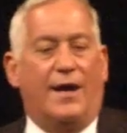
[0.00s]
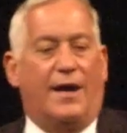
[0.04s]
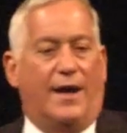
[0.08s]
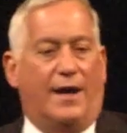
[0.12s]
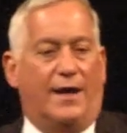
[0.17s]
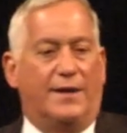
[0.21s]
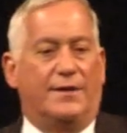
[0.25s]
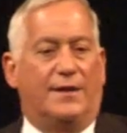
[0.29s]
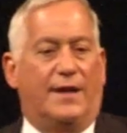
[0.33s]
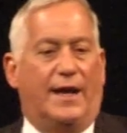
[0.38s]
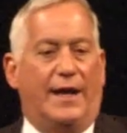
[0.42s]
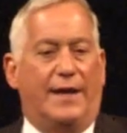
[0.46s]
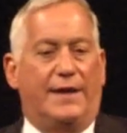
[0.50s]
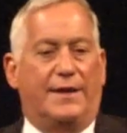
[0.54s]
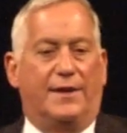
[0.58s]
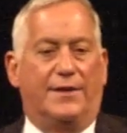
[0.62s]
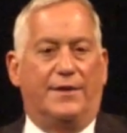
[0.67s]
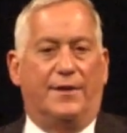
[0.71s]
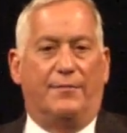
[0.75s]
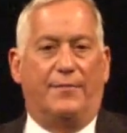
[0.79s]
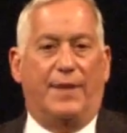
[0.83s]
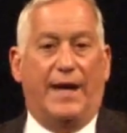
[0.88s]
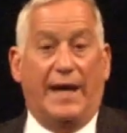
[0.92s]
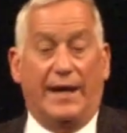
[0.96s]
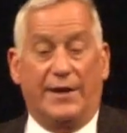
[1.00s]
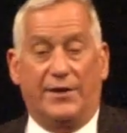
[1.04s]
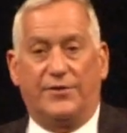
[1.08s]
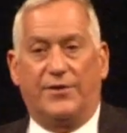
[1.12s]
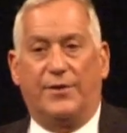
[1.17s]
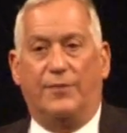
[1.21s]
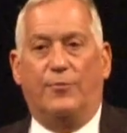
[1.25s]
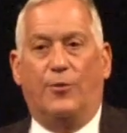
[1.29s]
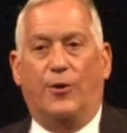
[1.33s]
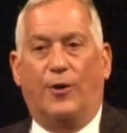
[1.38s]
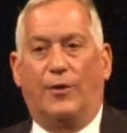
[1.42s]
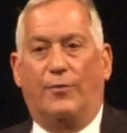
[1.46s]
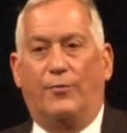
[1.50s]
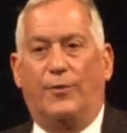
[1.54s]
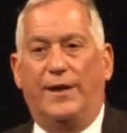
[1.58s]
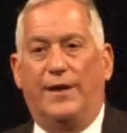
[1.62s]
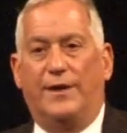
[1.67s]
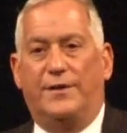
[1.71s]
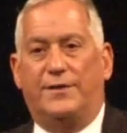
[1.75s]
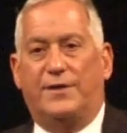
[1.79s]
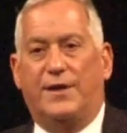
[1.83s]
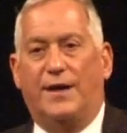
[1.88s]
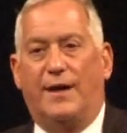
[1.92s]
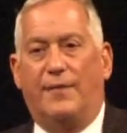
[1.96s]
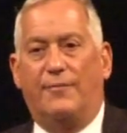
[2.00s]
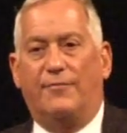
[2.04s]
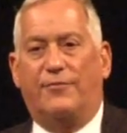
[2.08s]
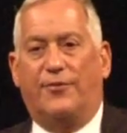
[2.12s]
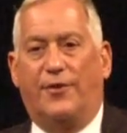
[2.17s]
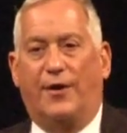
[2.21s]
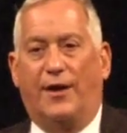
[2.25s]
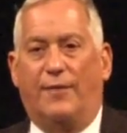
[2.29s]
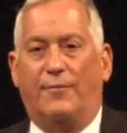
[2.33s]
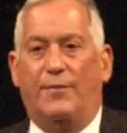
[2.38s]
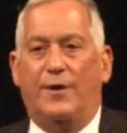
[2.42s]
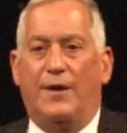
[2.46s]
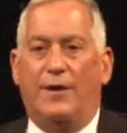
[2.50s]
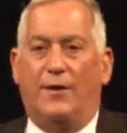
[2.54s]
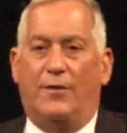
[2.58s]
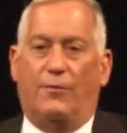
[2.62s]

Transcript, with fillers: unlike in the magazine world we had come from,